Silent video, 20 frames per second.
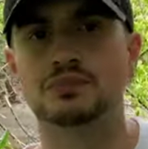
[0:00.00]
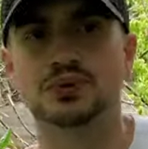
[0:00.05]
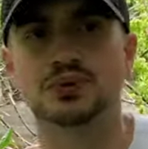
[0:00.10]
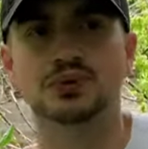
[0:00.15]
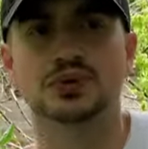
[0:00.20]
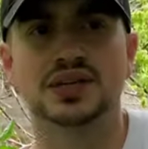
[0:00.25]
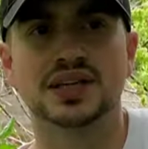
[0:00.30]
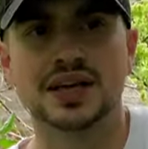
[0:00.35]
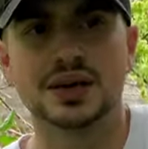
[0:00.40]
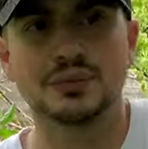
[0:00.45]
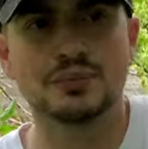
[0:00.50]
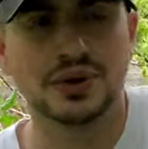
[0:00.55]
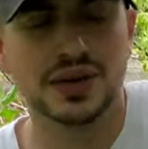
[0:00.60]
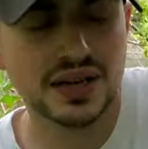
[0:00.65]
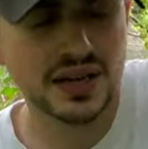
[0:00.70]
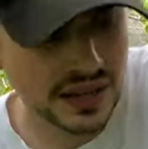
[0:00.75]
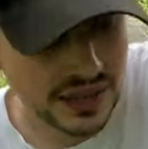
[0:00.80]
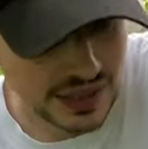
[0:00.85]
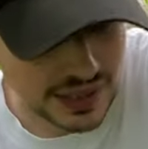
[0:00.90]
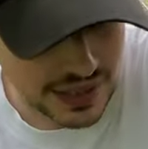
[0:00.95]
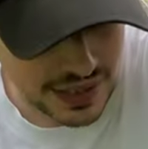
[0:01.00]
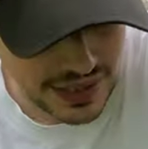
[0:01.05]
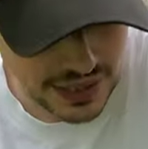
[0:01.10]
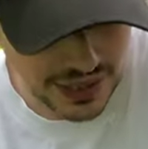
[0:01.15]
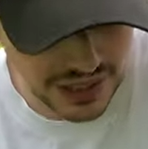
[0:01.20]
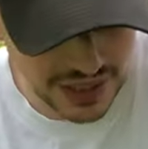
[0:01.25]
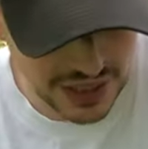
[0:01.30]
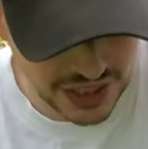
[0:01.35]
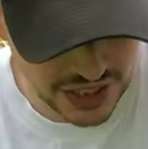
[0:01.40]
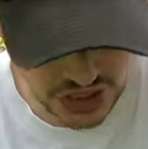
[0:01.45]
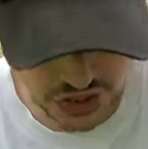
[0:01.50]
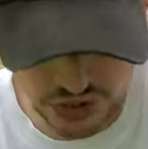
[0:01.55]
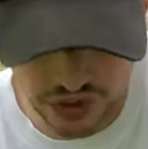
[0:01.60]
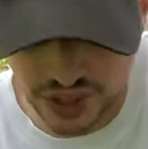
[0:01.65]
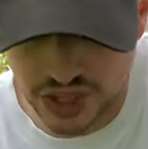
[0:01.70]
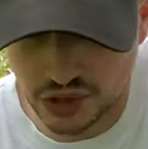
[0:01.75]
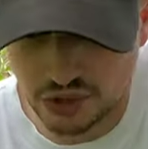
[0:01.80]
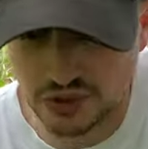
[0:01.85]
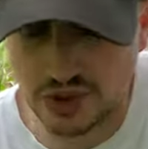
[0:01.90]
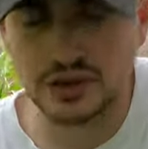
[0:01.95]
boot camp. So
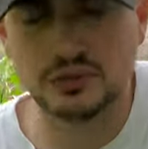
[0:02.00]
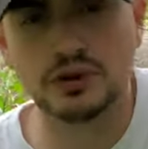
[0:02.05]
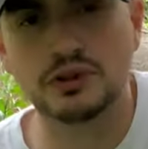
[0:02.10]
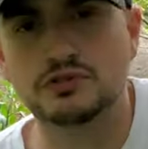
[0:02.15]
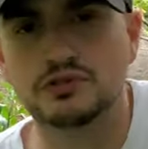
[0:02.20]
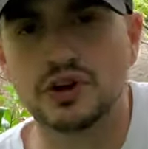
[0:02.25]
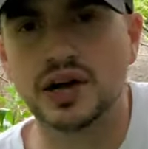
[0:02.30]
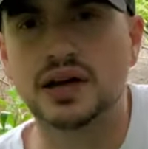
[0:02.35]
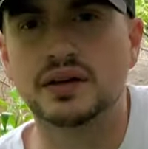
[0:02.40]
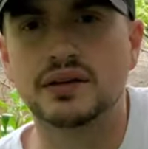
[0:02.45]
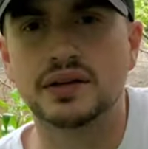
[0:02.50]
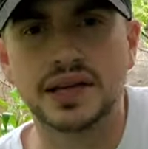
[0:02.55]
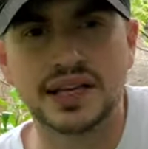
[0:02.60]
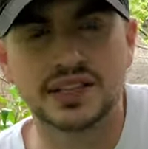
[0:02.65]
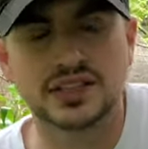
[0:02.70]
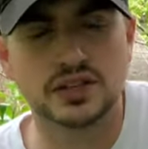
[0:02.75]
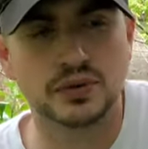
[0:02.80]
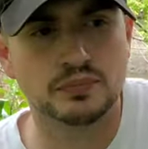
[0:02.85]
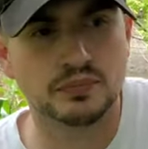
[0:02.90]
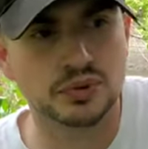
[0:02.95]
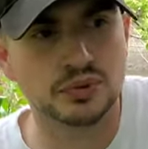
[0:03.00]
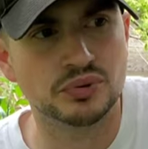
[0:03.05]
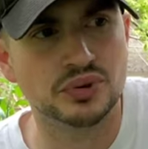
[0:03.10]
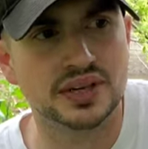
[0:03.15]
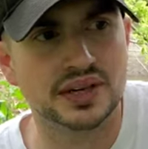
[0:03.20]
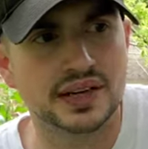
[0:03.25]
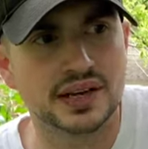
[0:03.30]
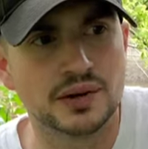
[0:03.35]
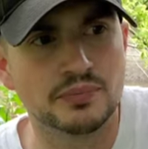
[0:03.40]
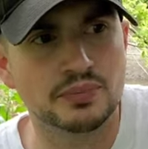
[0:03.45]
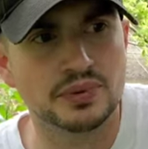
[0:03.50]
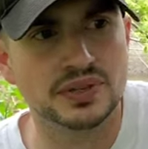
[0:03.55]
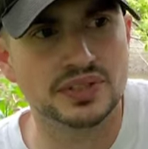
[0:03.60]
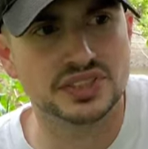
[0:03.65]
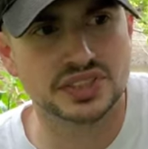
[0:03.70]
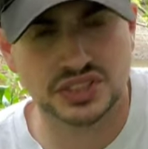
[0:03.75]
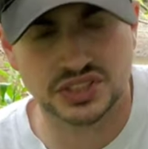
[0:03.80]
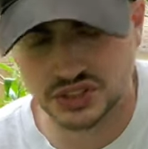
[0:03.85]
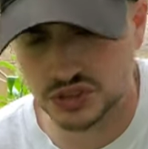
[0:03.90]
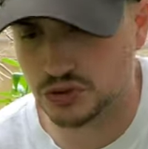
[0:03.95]
anyway, we finally get to boot camp.
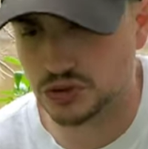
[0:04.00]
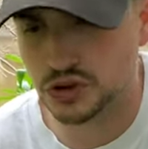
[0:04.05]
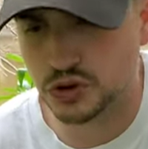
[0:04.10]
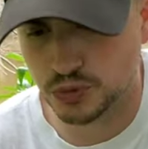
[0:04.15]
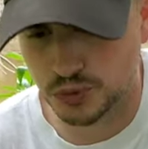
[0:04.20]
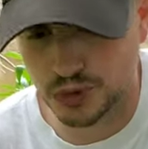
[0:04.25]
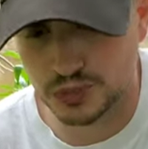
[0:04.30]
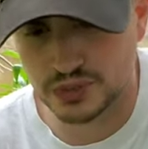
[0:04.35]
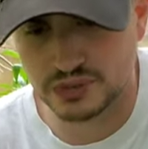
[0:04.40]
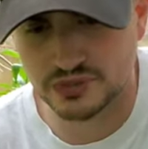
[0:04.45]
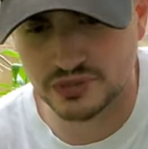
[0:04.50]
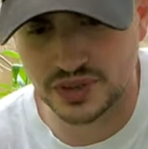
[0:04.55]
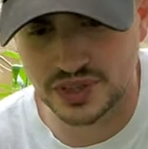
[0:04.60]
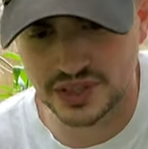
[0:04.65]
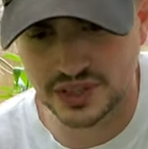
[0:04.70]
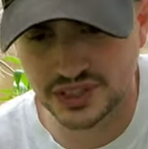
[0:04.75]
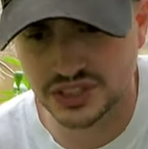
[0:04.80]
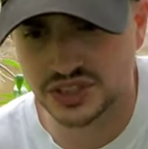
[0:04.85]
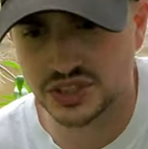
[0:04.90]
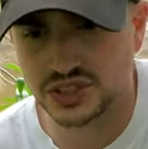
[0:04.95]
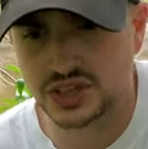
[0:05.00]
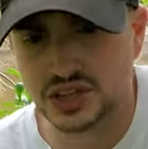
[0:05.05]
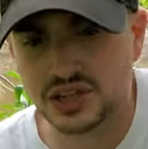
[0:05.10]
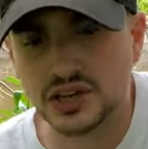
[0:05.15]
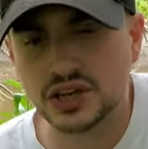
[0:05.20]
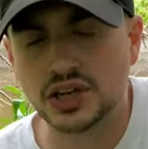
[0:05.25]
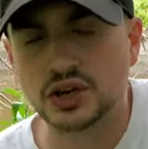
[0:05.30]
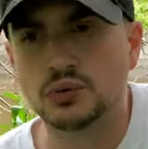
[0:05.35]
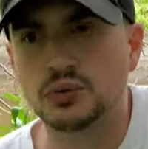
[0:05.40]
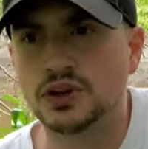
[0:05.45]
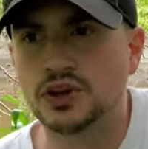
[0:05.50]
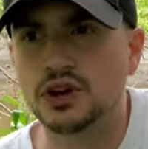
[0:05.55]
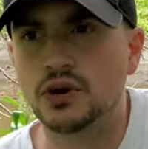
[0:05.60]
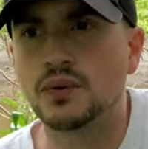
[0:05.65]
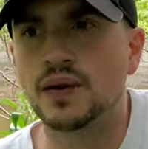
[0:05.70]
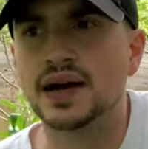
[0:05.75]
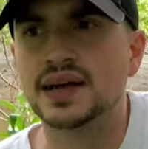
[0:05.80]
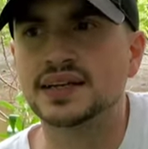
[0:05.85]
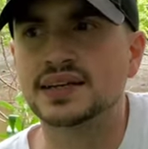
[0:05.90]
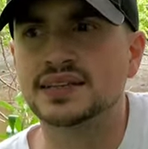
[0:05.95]
It's a certain group of us. We
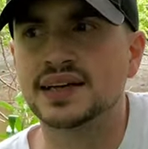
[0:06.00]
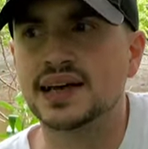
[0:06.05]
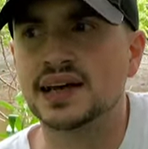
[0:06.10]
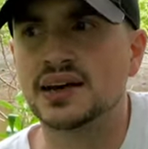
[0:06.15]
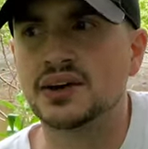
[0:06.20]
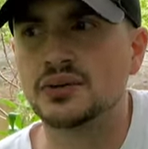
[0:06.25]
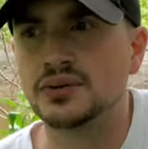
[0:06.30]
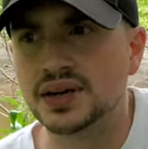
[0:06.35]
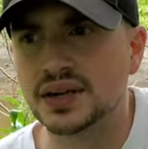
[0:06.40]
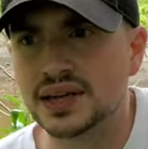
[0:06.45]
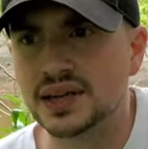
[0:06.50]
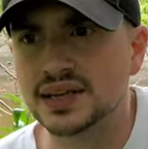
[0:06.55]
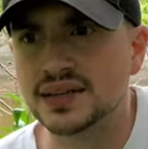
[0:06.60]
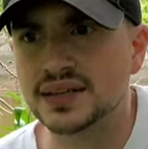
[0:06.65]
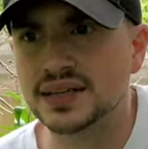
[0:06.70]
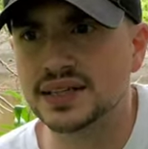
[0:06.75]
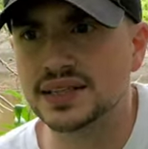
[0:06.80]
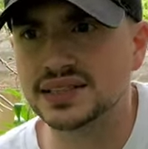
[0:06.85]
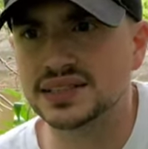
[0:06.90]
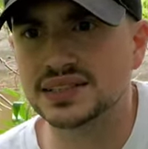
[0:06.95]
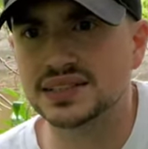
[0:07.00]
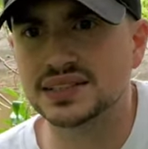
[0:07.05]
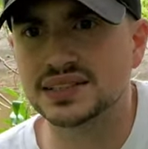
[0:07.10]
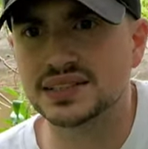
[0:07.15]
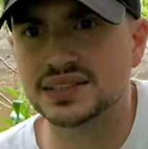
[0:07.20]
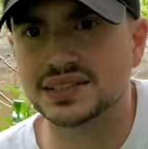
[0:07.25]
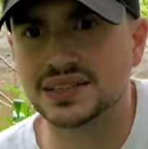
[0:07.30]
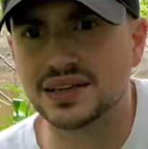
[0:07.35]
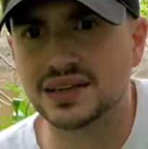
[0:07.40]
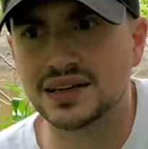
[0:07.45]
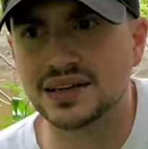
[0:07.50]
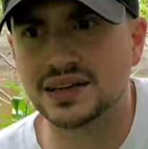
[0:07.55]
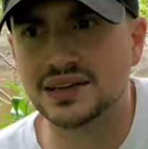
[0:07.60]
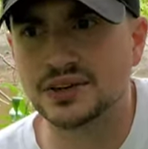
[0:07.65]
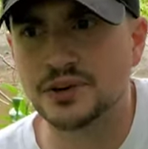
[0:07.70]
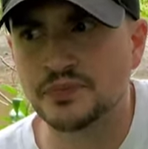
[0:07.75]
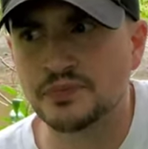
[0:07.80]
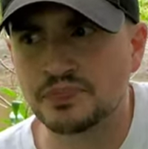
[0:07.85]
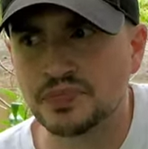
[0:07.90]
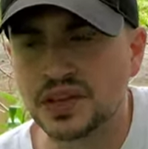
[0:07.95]
go on down, and this is all
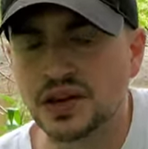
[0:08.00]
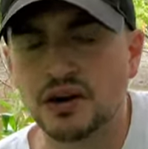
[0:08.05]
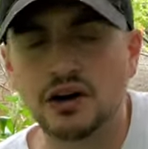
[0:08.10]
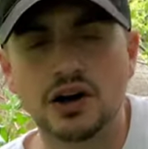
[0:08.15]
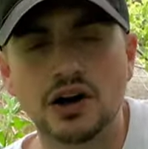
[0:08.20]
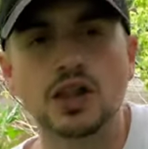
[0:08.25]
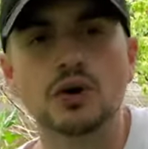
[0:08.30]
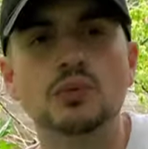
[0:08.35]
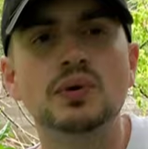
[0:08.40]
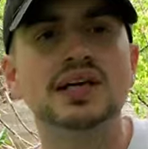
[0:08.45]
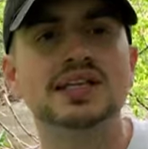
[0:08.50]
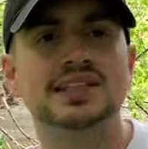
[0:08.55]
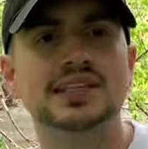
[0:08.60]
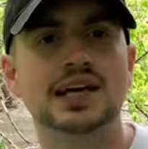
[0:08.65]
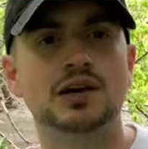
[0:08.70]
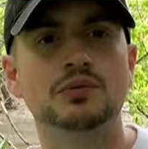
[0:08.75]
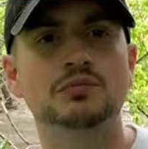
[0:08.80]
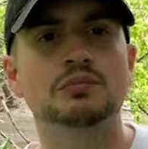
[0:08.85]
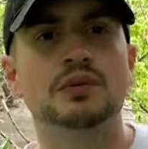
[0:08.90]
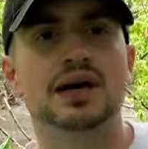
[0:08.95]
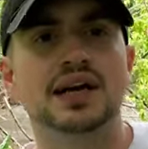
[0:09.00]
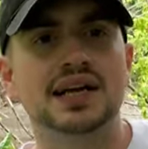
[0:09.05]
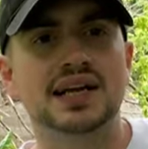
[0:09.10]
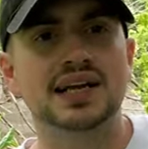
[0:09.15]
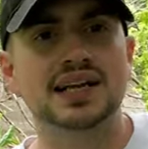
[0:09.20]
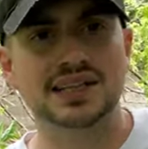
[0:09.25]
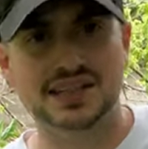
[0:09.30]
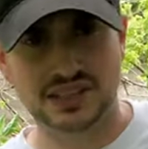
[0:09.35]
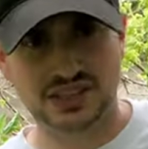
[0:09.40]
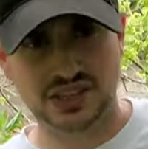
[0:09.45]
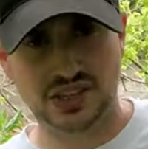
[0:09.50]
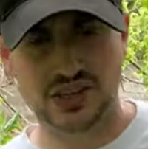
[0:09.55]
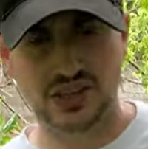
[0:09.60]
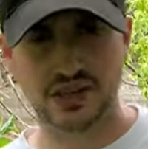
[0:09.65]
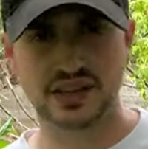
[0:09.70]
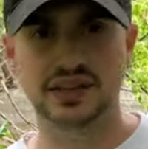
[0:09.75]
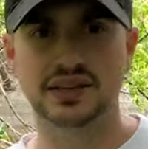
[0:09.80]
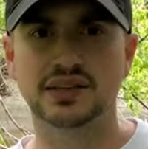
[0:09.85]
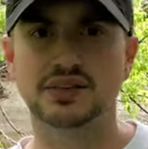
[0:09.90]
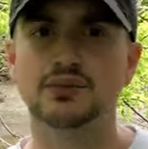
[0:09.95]
the way down by
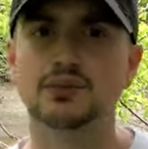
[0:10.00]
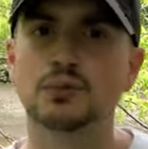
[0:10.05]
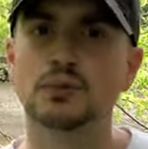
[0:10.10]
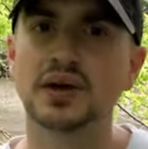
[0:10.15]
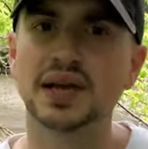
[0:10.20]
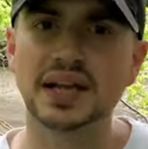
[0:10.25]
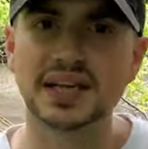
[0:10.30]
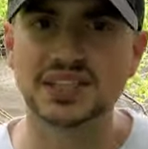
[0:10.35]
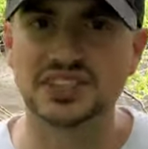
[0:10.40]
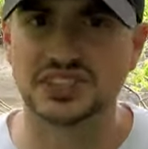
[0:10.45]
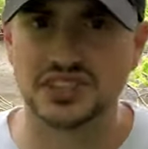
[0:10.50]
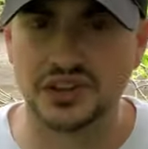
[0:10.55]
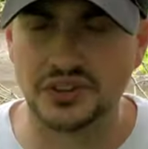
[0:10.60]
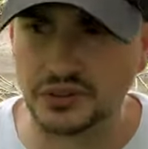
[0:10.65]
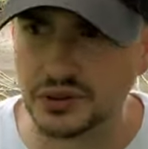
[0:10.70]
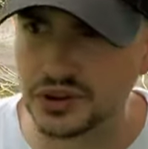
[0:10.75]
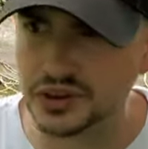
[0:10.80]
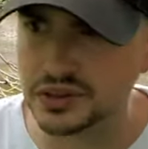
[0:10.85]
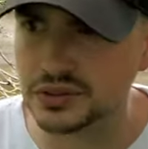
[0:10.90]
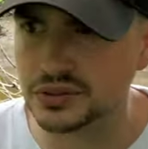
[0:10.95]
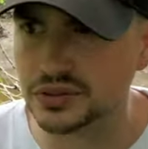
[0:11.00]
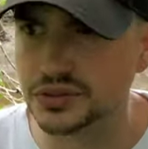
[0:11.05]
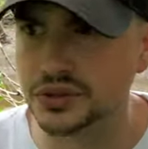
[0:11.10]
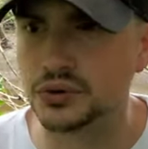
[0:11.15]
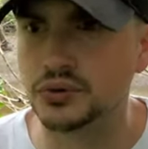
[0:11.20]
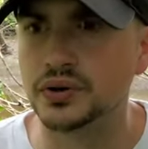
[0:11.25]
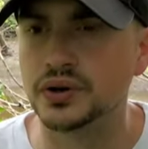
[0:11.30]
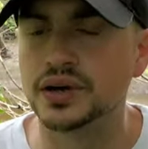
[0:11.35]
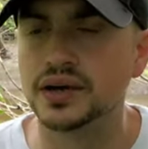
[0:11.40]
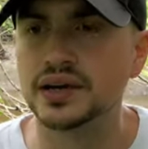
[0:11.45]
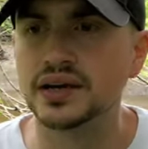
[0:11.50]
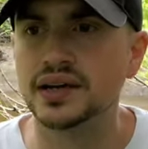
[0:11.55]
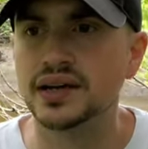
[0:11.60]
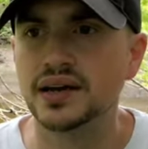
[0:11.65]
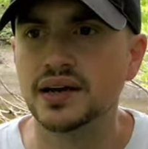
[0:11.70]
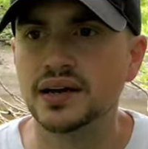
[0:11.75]
Kentucky, way southern Illinois.